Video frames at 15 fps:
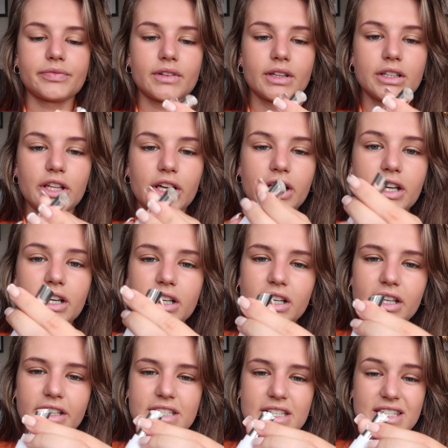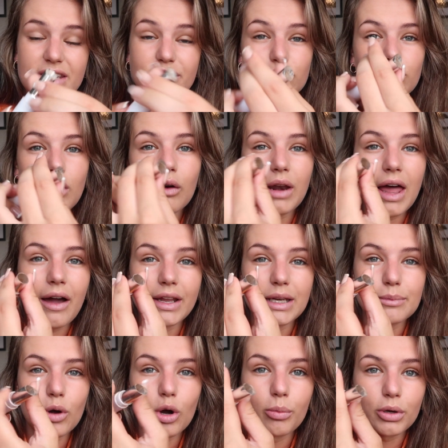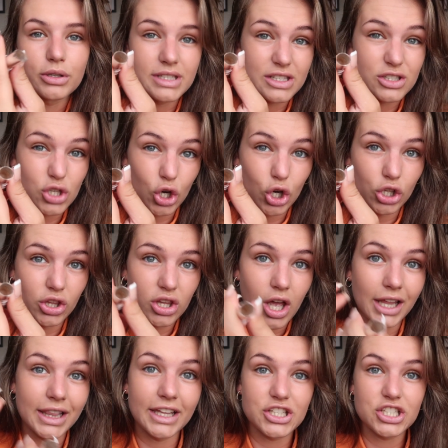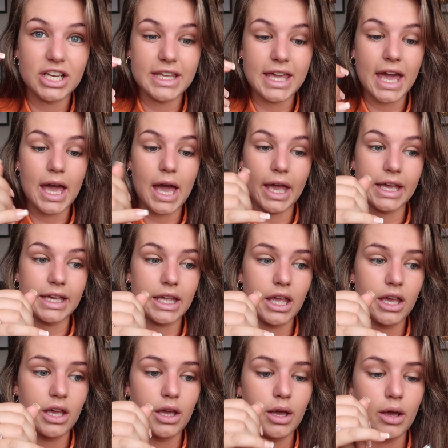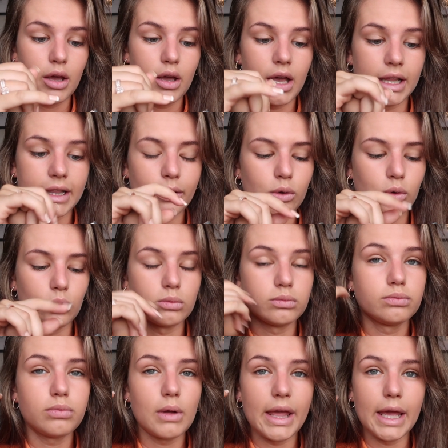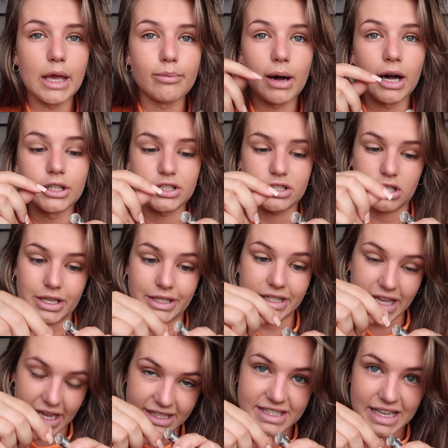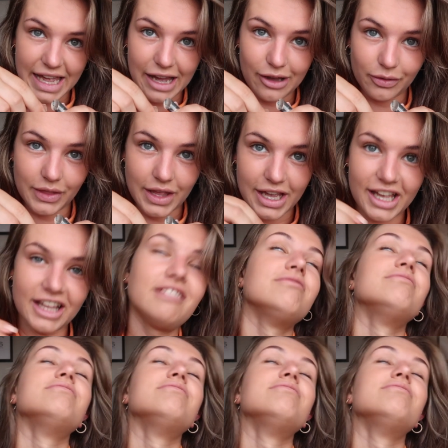Look, it doesn't even roll out anymore because it's gone. I literally get a little earbud and get it out there.